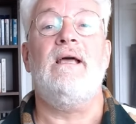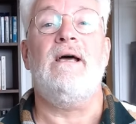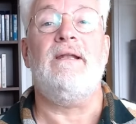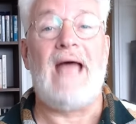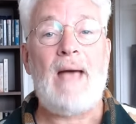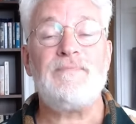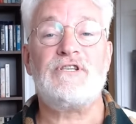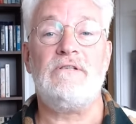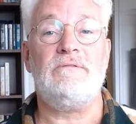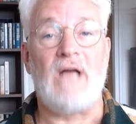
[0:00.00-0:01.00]
An
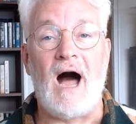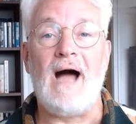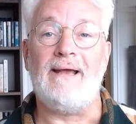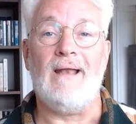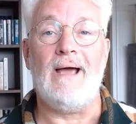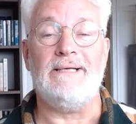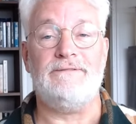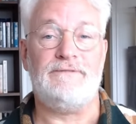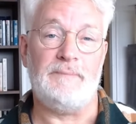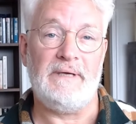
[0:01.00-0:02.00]
absolute highlight
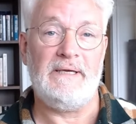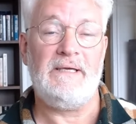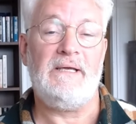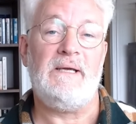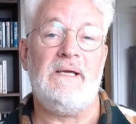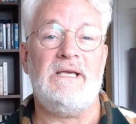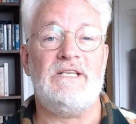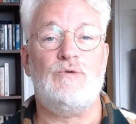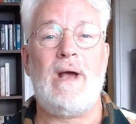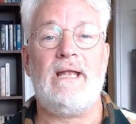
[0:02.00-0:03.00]
for me
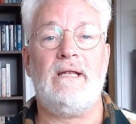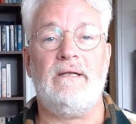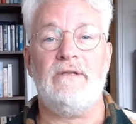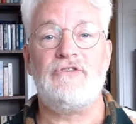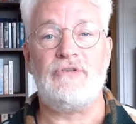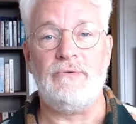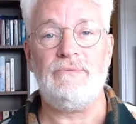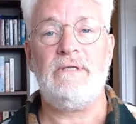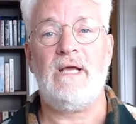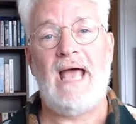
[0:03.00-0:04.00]
is when
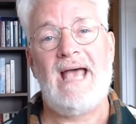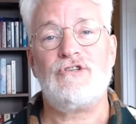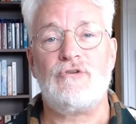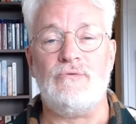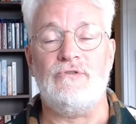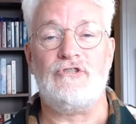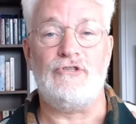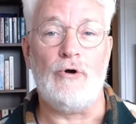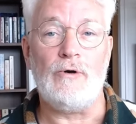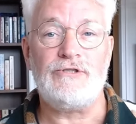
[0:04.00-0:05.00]
Nassun, Asun's
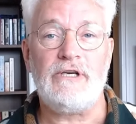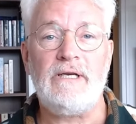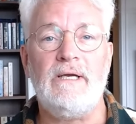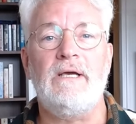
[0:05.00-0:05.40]
daughter,